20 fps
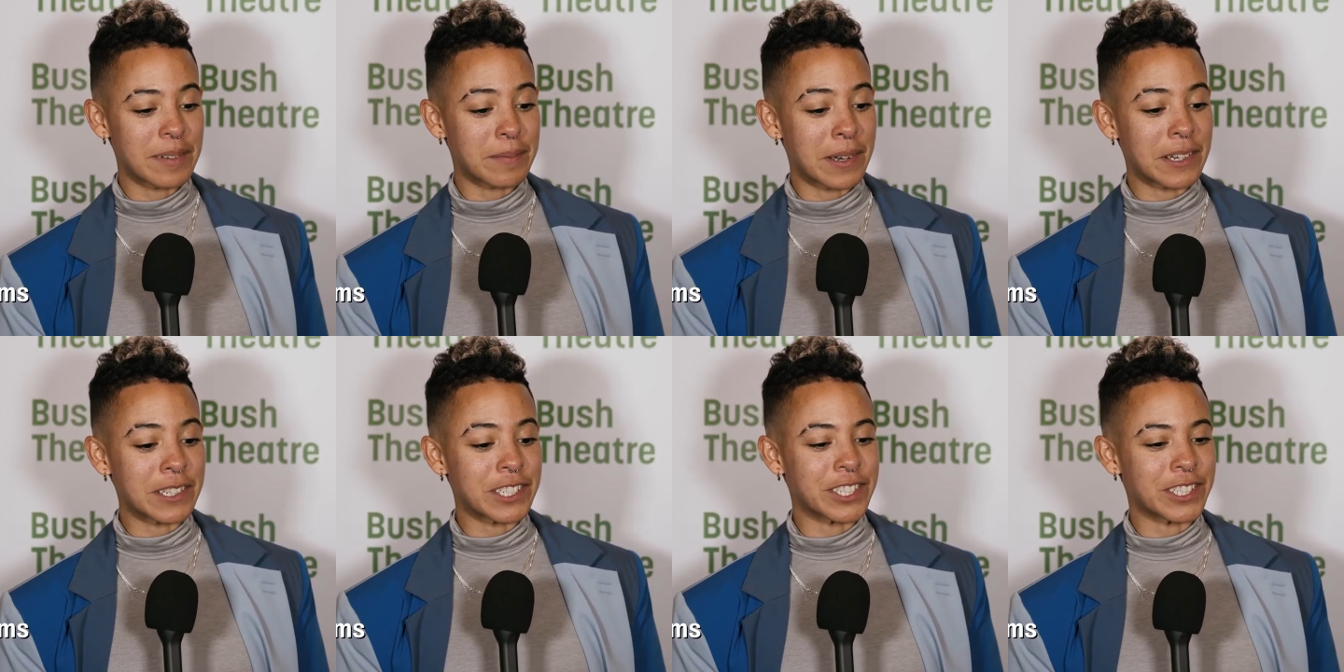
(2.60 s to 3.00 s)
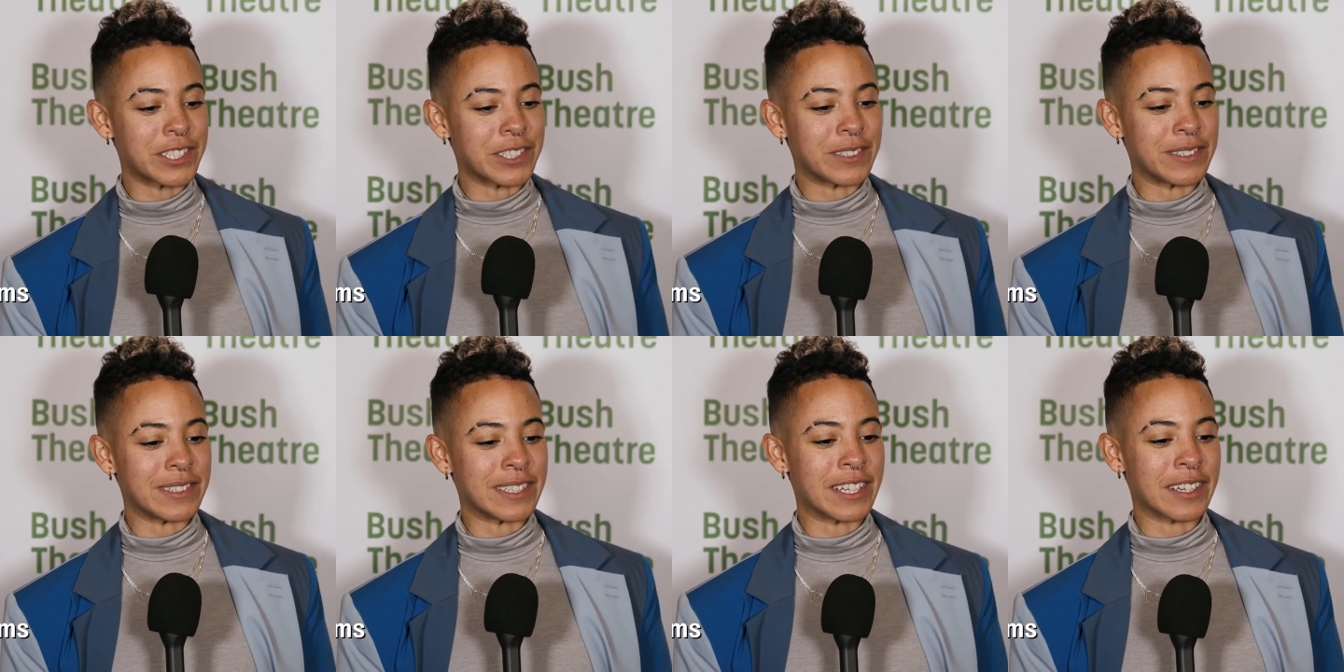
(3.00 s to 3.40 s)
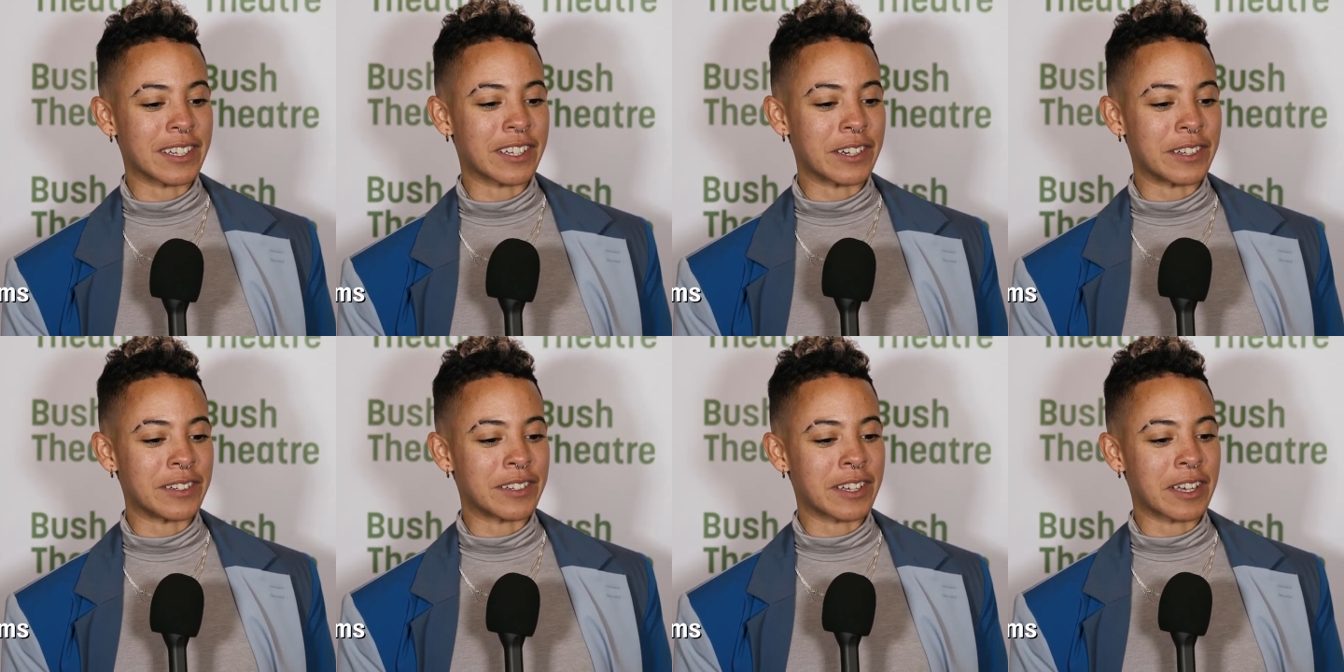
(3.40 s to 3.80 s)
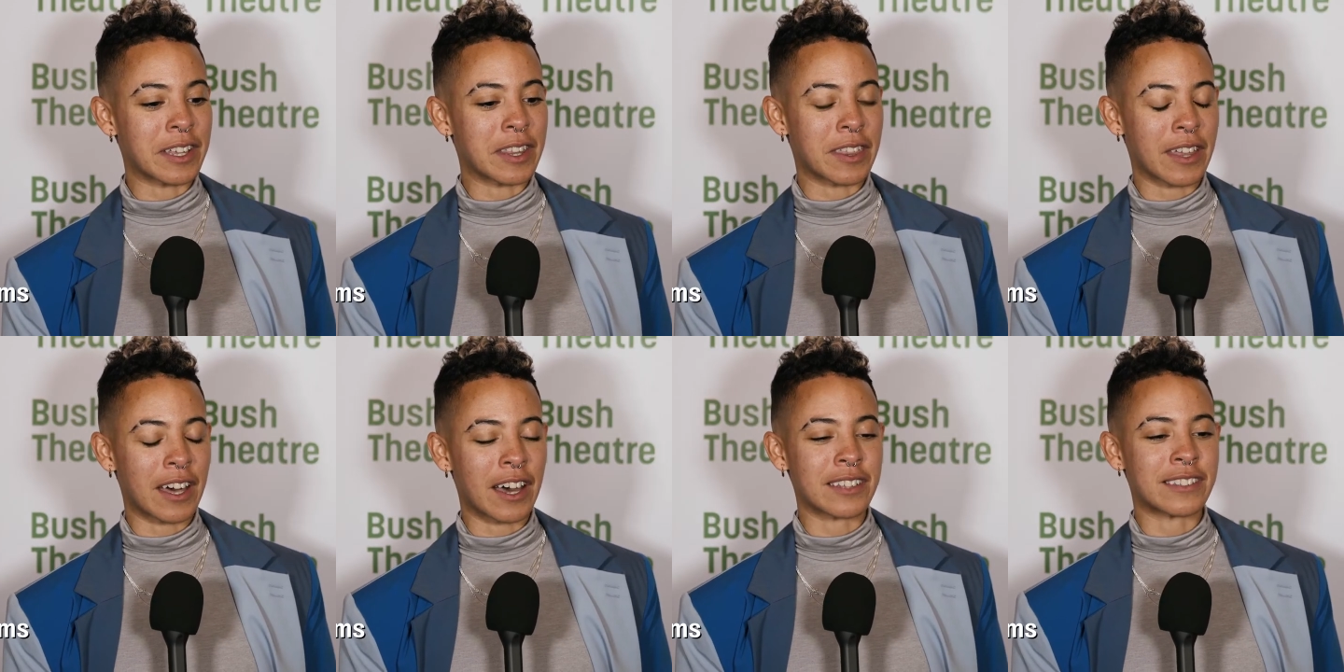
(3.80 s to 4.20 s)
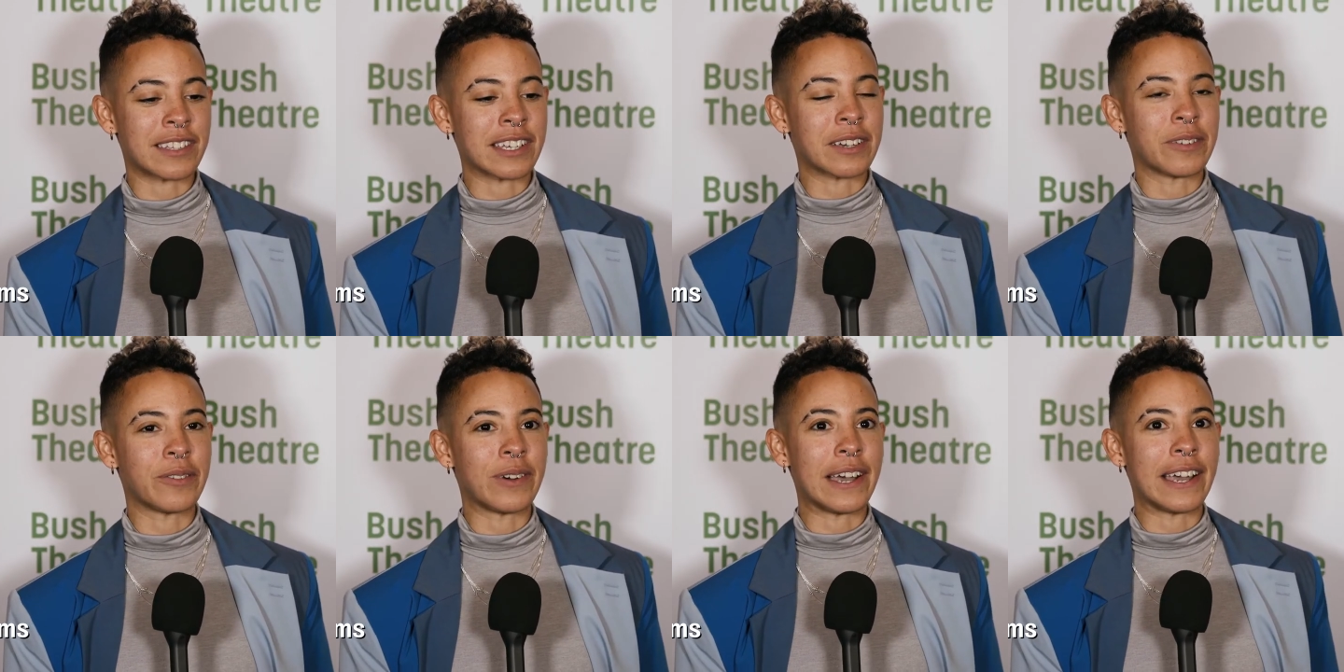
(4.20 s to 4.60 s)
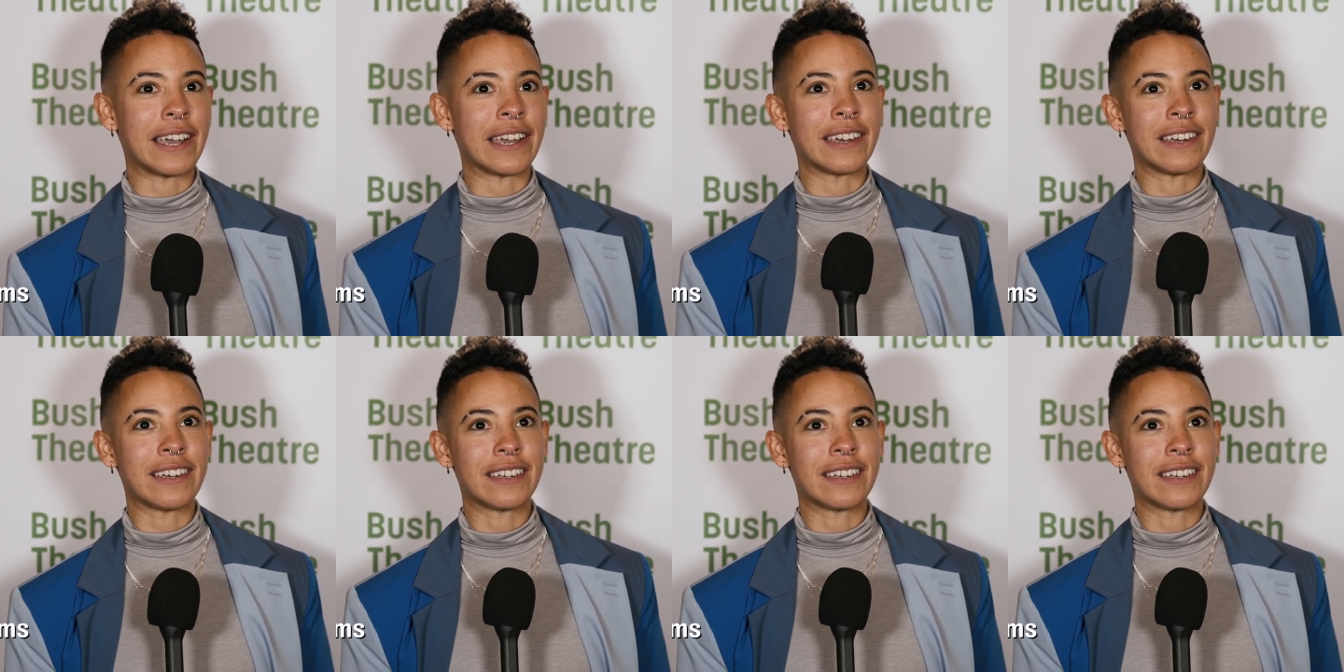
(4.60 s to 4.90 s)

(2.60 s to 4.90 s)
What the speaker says: emotional in a good cathartic way.